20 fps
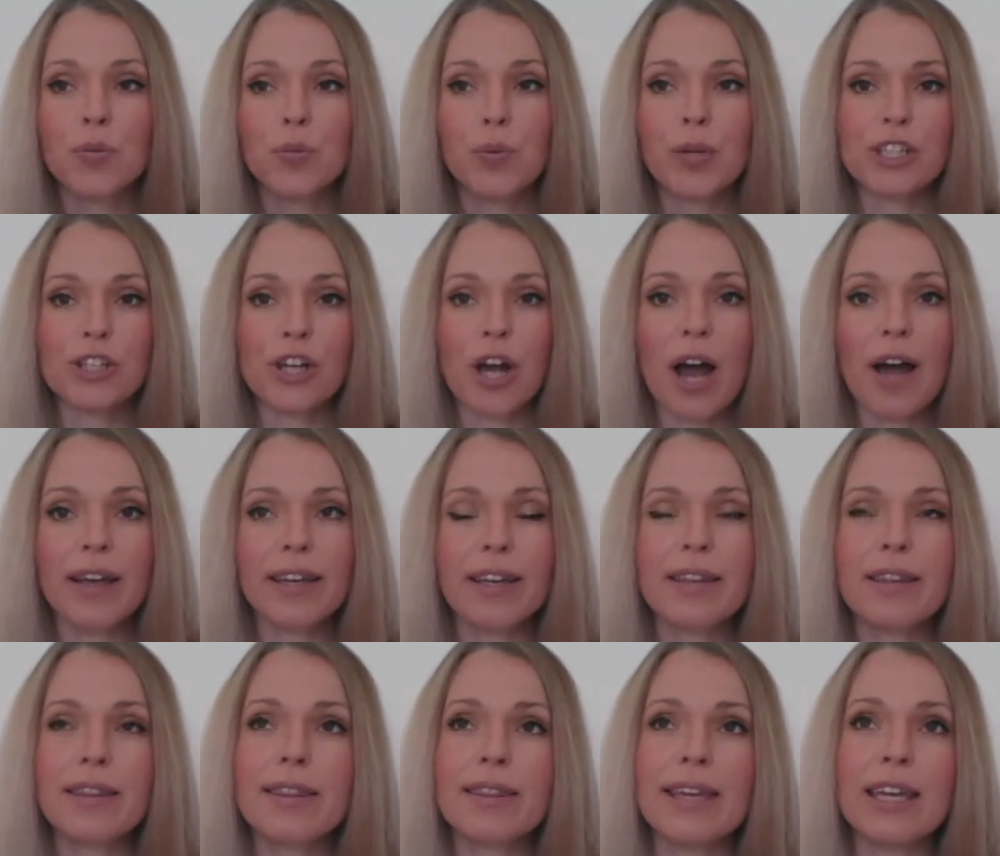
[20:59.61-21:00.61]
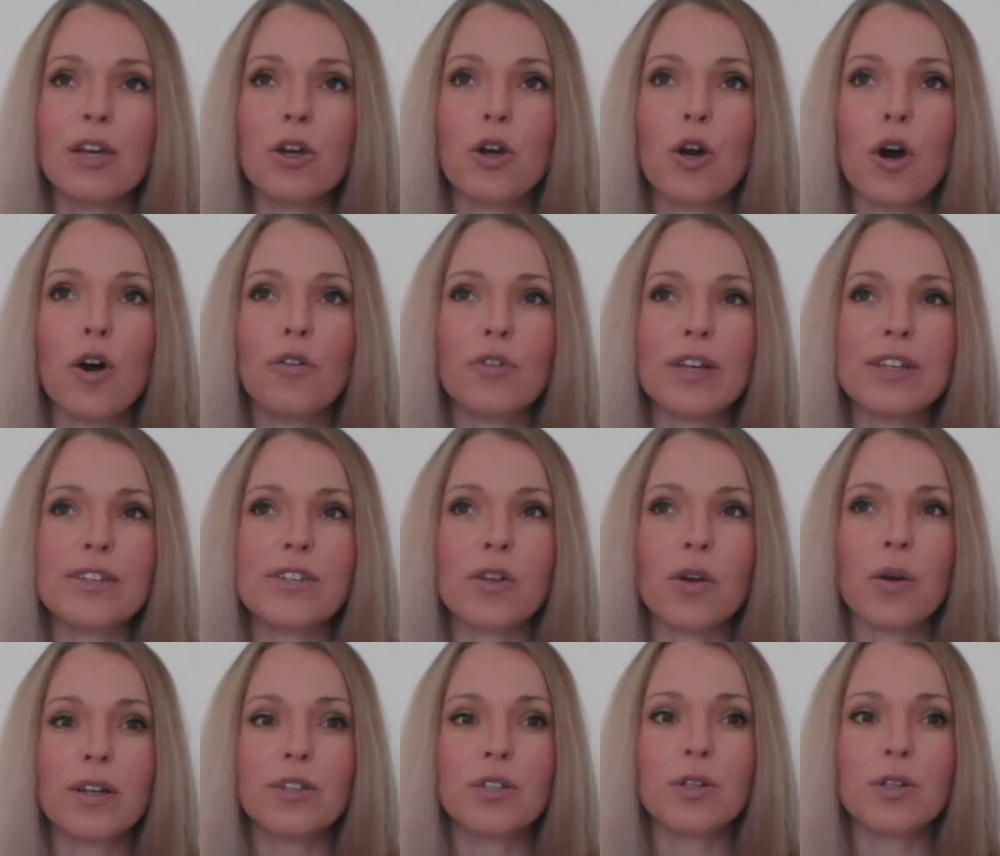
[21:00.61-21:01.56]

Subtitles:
Which I can think of is going to